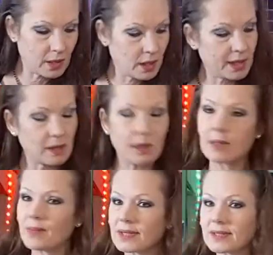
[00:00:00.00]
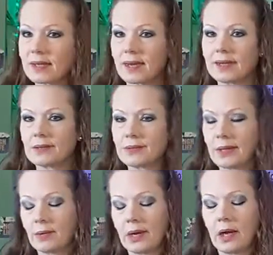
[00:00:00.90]
Here, give me a second. I could do
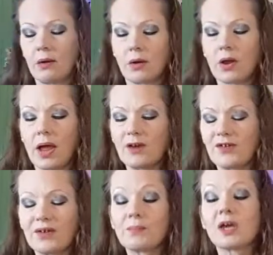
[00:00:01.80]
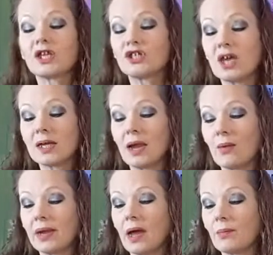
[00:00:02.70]
that right now. Or I'm not going to check it
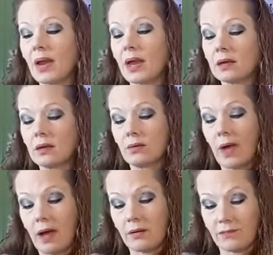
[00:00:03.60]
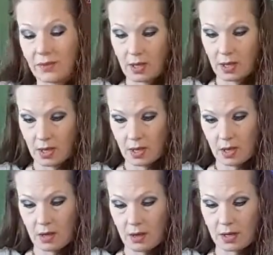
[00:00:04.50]
out right now, but I could go out of
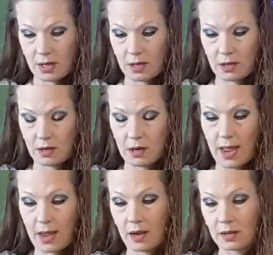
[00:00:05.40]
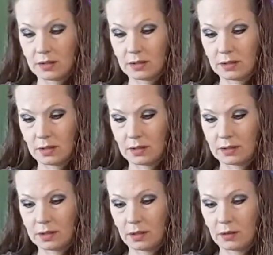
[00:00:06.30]
here and,
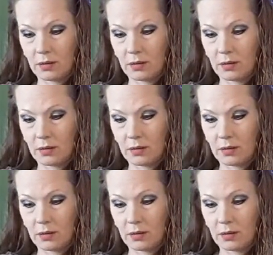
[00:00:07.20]
let's see, go